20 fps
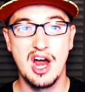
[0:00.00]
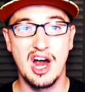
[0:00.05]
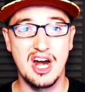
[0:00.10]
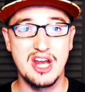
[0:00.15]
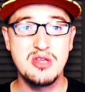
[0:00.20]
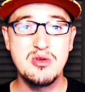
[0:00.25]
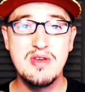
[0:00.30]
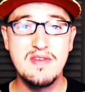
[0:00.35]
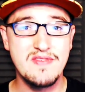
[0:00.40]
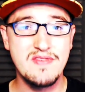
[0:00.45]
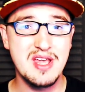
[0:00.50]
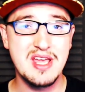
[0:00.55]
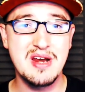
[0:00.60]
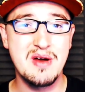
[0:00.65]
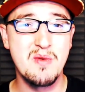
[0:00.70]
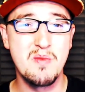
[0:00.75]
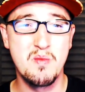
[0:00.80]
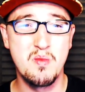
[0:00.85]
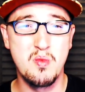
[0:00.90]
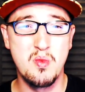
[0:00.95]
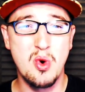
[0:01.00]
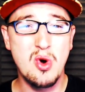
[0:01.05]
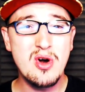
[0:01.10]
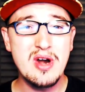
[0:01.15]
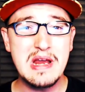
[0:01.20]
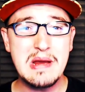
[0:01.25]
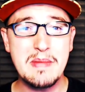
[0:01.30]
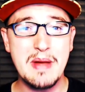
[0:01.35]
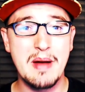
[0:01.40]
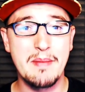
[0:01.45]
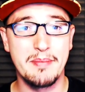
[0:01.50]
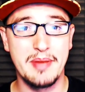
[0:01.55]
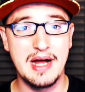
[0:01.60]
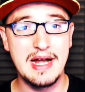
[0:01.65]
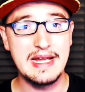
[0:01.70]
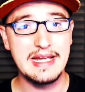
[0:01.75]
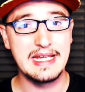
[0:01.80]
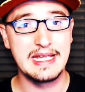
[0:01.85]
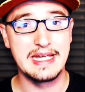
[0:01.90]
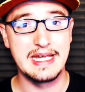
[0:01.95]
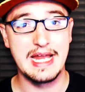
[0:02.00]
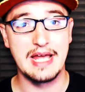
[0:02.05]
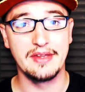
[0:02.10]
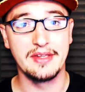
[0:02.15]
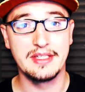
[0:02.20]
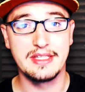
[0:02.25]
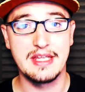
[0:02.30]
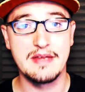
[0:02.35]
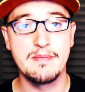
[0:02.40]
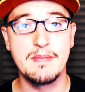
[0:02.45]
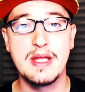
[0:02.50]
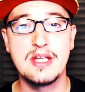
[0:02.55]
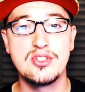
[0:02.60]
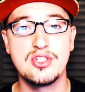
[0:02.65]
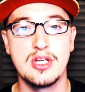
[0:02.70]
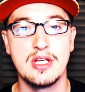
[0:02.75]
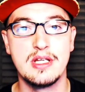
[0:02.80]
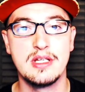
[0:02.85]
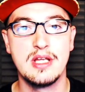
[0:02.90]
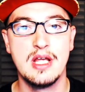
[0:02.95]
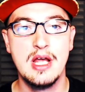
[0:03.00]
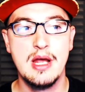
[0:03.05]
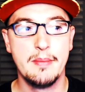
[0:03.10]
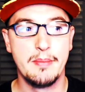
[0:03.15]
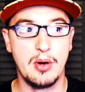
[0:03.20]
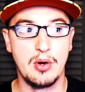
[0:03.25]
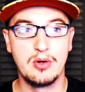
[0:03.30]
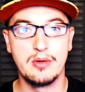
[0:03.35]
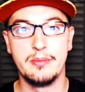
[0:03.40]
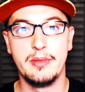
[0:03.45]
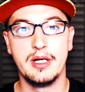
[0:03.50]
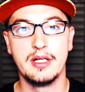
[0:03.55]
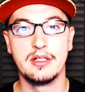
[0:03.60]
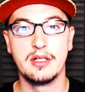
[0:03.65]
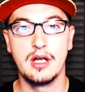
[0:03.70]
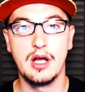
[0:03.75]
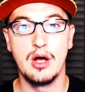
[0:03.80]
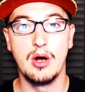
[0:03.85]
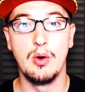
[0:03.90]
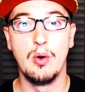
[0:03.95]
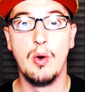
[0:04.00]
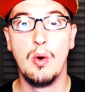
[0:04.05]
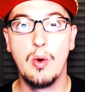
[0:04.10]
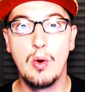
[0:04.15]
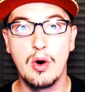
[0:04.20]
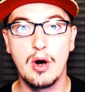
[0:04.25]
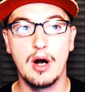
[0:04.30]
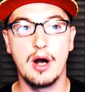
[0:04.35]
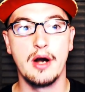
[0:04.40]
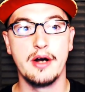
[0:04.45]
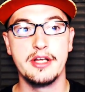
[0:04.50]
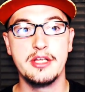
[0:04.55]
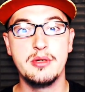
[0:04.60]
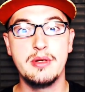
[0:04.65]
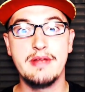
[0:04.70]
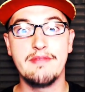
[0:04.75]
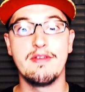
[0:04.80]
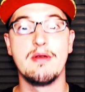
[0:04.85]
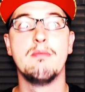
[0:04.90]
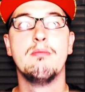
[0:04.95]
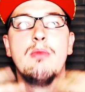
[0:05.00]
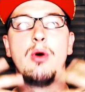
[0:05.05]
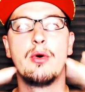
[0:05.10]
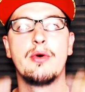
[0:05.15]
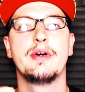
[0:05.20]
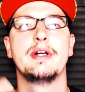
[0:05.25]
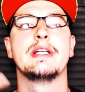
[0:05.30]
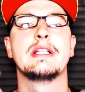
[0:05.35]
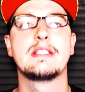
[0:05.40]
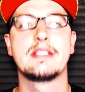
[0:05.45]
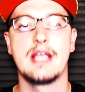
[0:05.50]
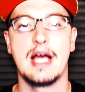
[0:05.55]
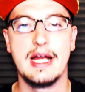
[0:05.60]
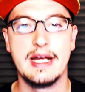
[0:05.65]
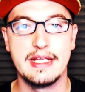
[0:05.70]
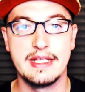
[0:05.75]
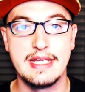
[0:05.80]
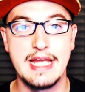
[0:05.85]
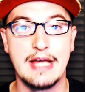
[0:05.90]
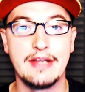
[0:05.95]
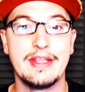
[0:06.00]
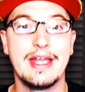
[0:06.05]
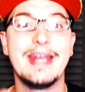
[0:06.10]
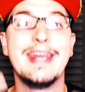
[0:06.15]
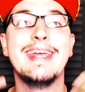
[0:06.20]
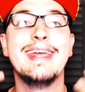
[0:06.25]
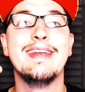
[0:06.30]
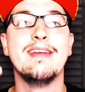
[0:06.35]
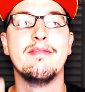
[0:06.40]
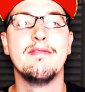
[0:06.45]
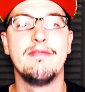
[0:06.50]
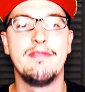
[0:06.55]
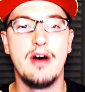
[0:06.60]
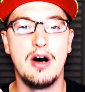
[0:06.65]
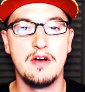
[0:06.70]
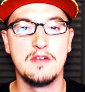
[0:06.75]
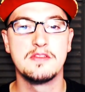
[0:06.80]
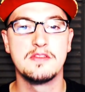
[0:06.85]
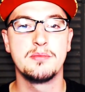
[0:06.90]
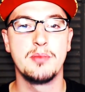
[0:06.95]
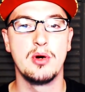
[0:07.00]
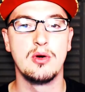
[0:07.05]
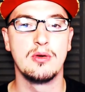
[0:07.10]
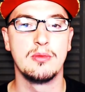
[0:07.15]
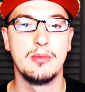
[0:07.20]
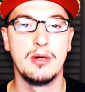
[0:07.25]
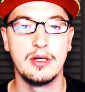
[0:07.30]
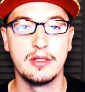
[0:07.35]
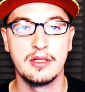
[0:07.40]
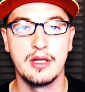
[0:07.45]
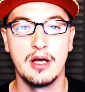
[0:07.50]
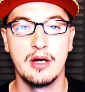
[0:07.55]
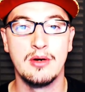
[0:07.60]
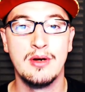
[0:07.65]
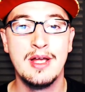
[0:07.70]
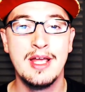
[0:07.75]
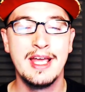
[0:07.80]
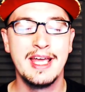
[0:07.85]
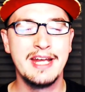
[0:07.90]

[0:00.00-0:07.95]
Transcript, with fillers: Are you even gonna worry about buying it now that they mentioned Pokemon Go? Or are you even more excited now that it involves Pokemon Go?